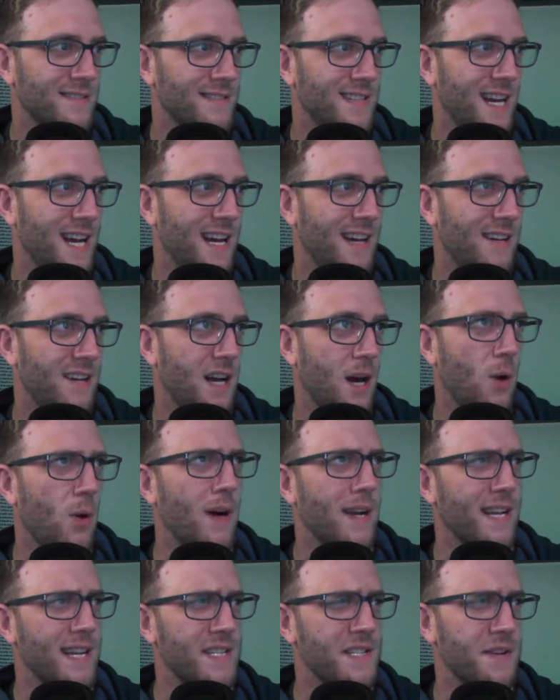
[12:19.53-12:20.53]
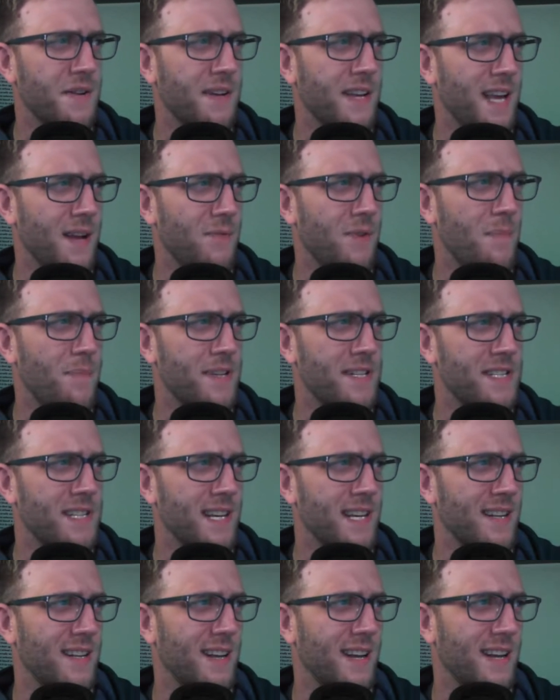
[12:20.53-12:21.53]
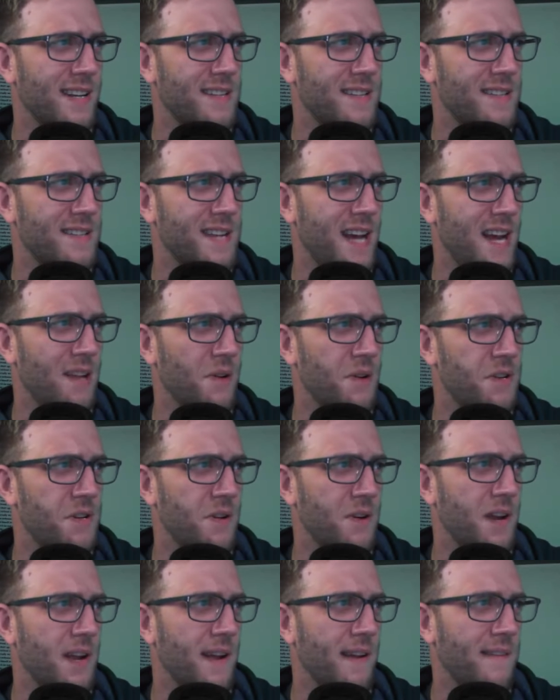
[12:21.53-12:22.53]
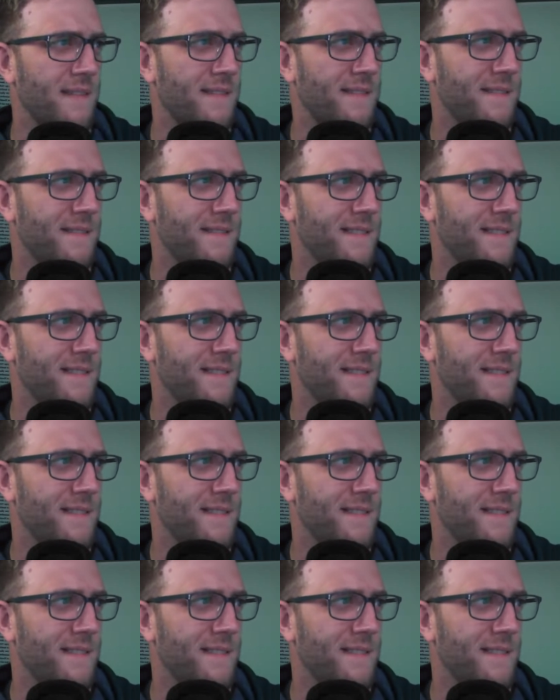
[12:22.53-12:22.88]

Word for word: Yeah. Oh, I guess you can get Rip It's at, at Dollar Tree.